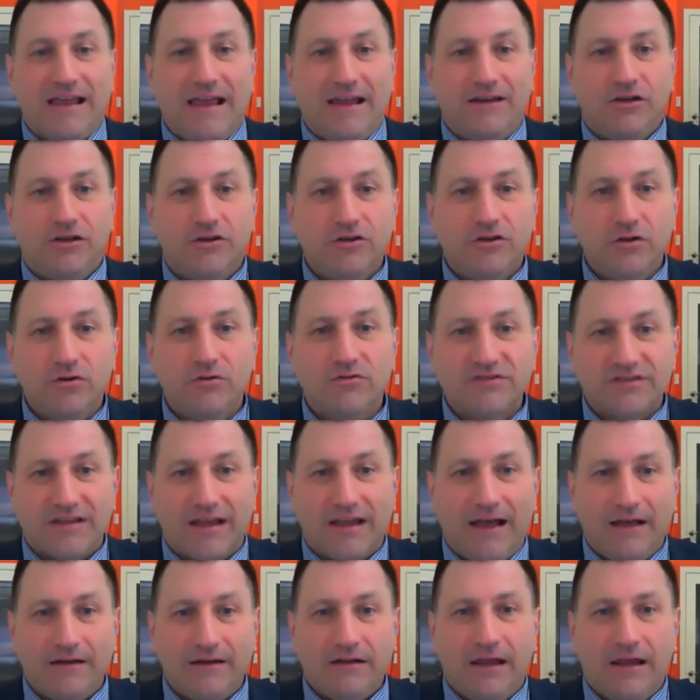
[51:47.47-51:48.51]
and you use
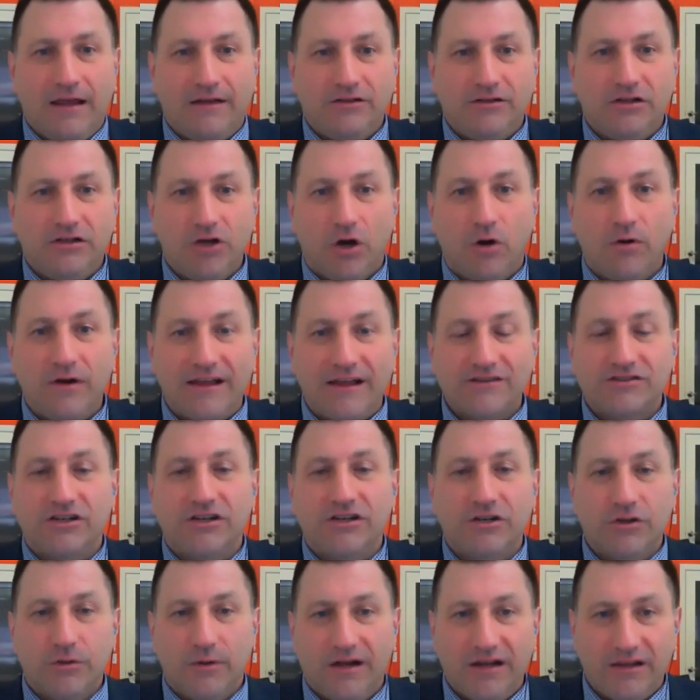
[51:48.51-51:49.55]
that and you don't actually
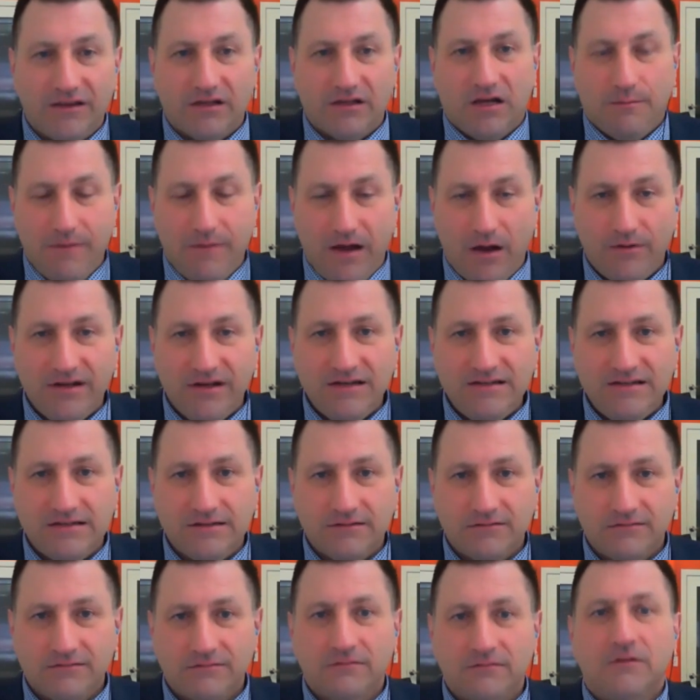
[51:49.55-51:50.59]
do anything about it,
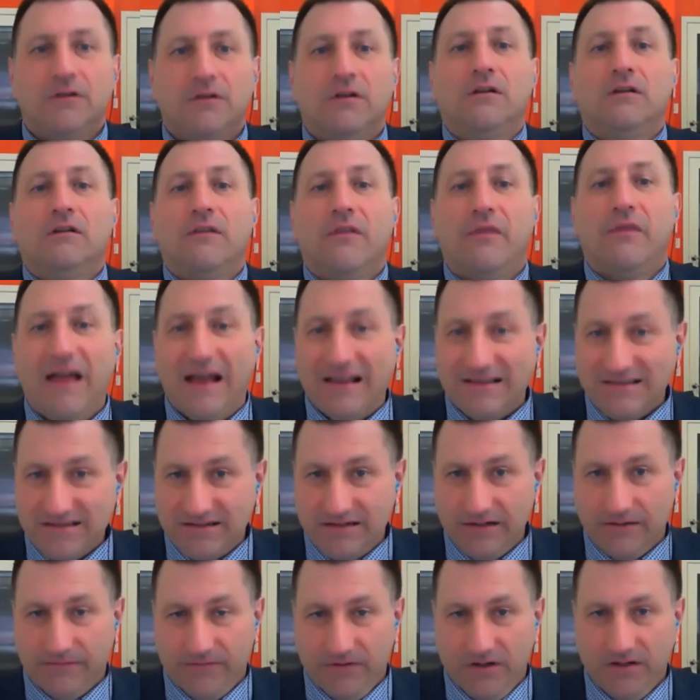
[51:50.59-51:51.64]
that's
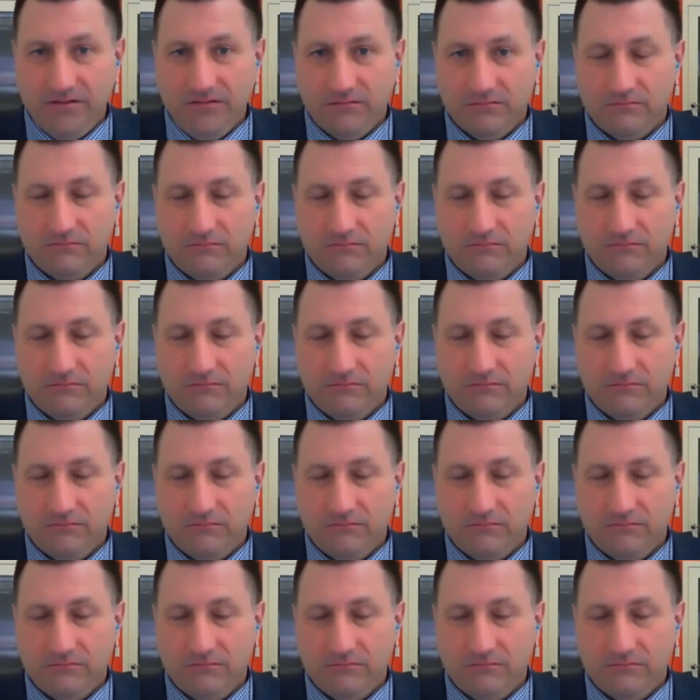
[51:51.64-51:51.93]
different.